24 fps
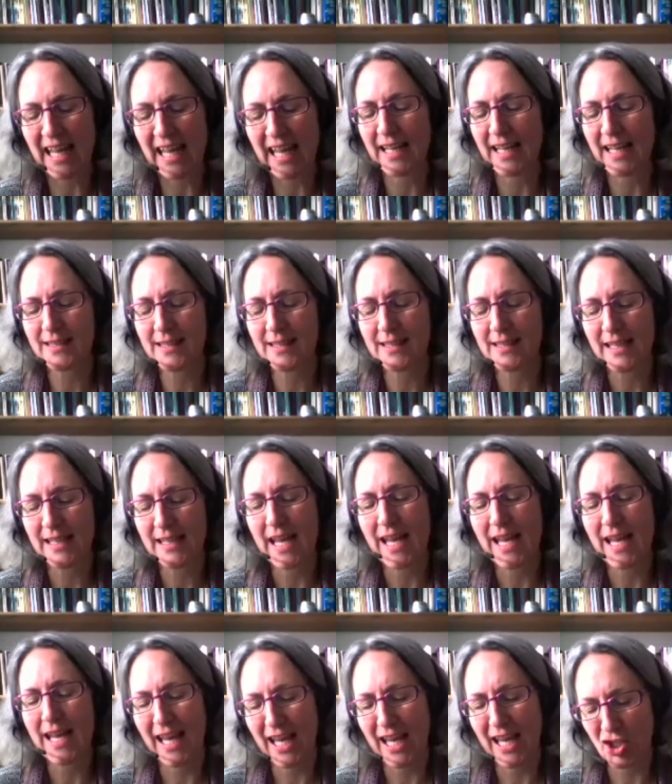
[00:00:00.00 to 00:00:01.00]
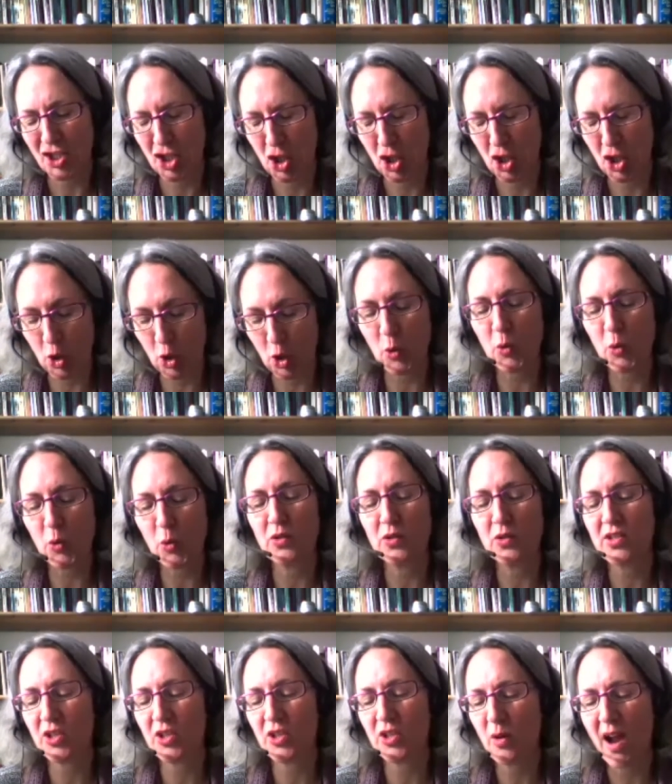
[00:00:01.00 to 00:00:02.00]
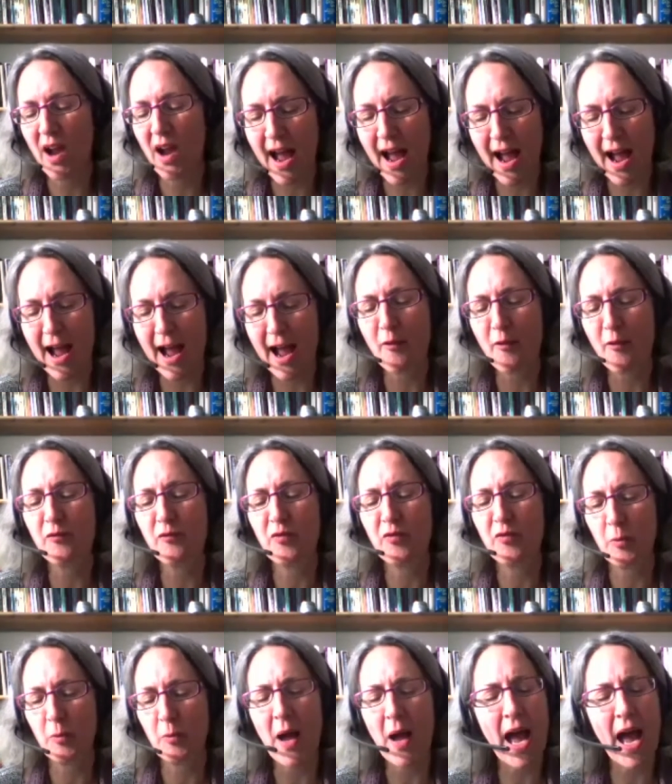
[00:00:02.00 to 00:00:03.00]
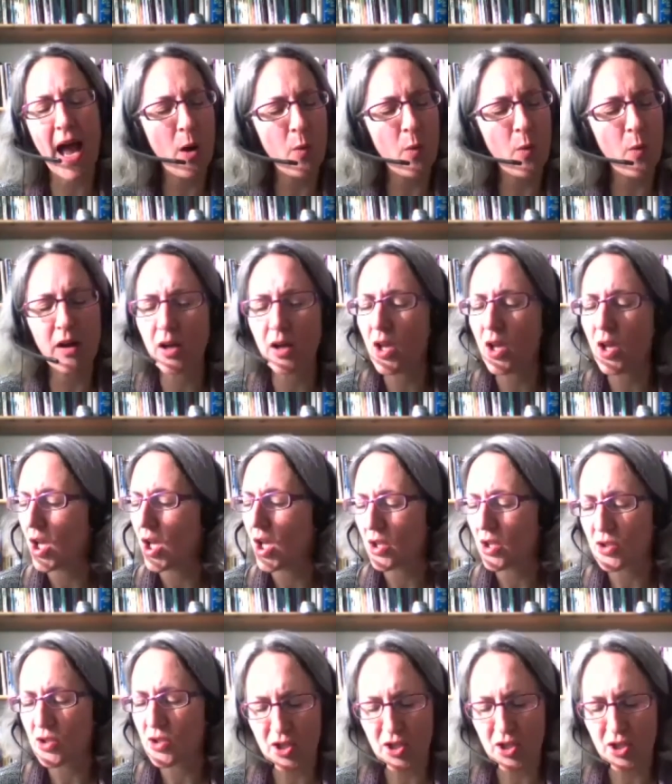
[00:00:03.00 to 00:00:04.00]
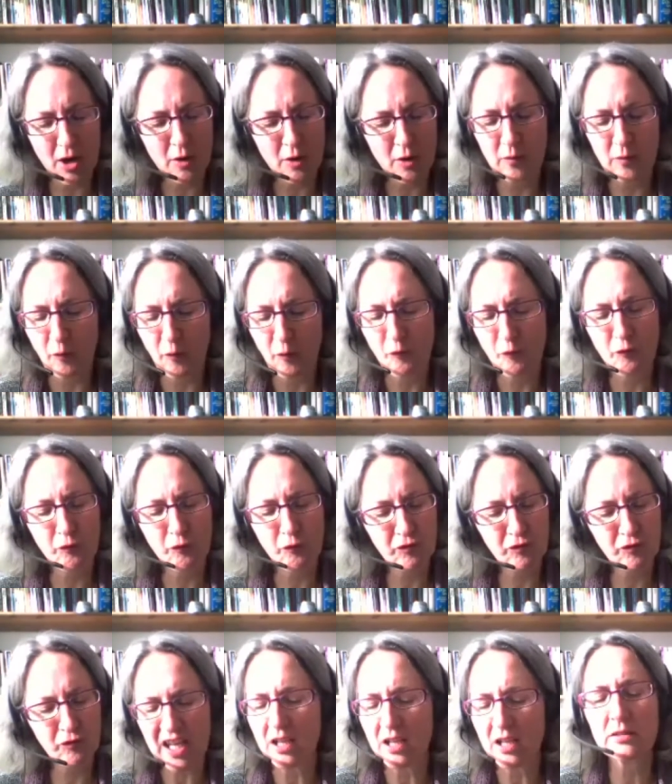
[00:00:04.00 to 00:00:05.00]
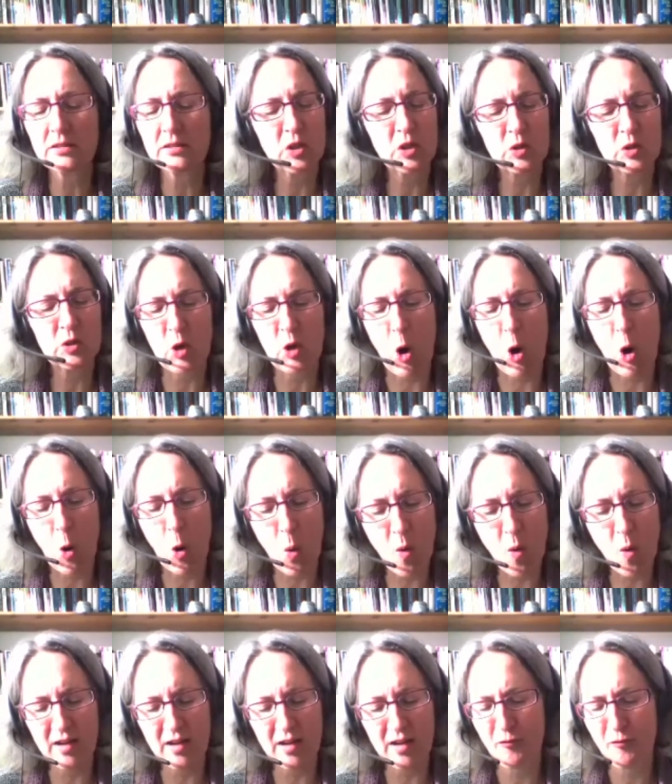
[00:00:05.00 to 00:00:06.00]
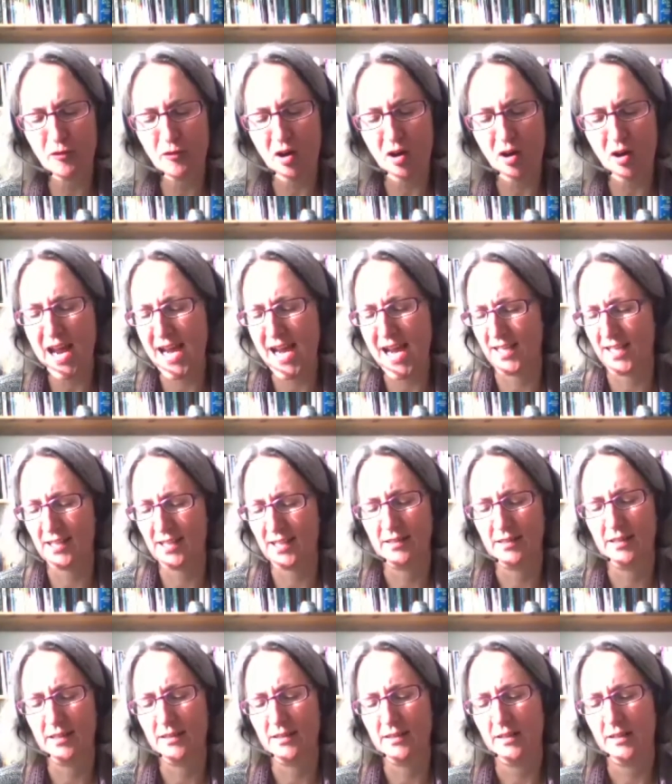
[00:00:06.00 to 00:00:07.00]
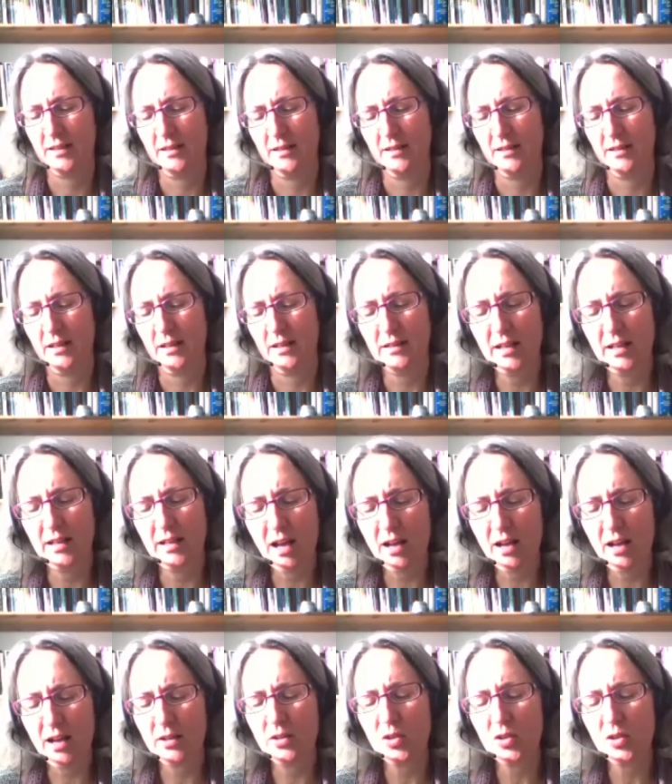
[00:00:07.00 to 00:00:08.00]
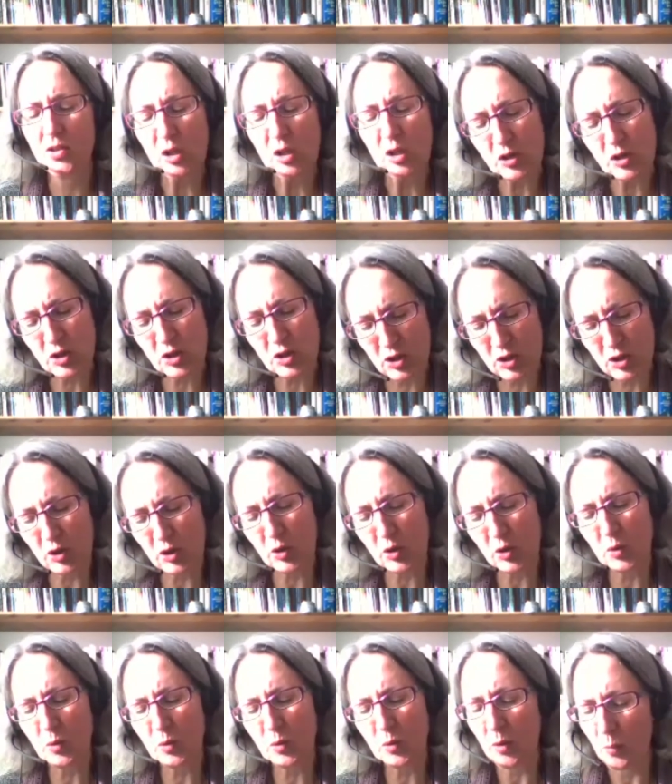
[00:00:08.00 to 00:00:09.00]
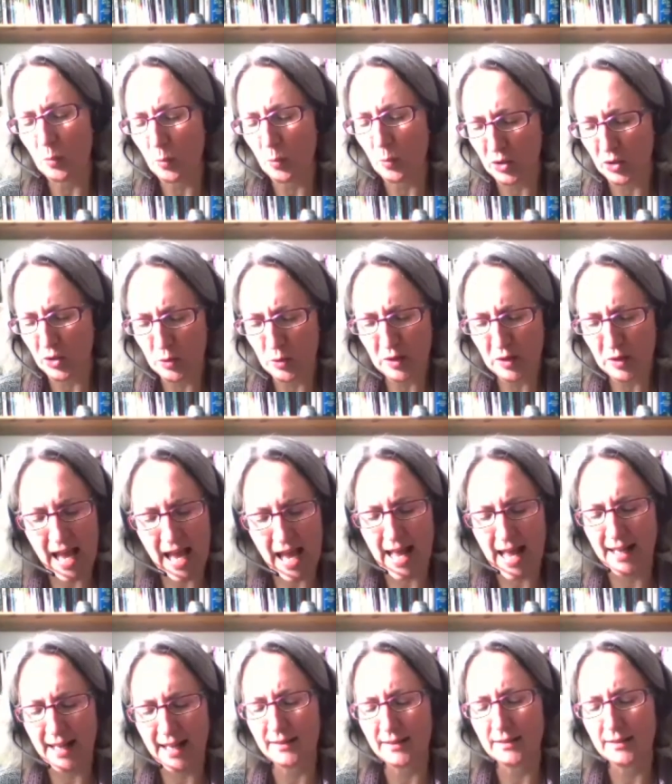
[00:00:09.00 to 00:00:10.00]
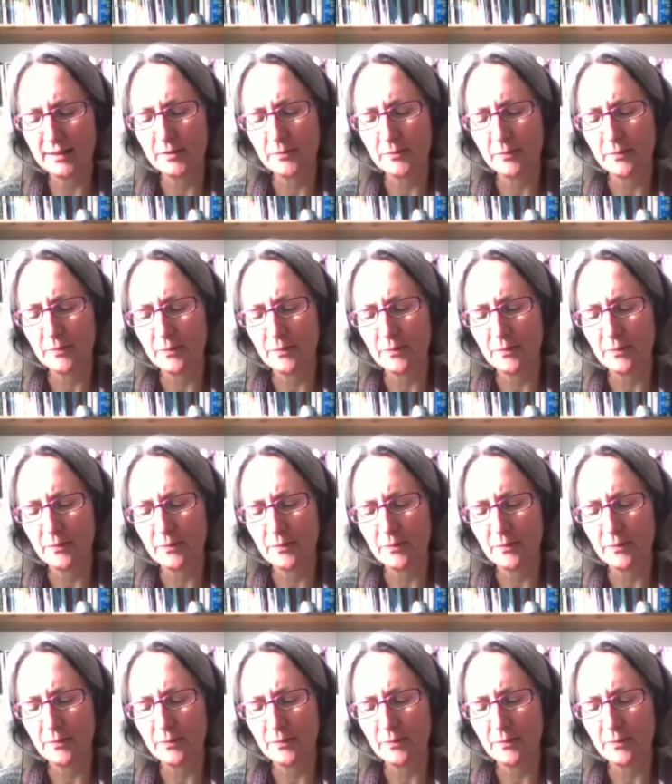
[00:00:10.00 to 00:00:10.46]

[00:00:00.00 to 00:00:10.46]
it. It's yours. You have the power. Don't feel you're not qualified. Learn, do what you can,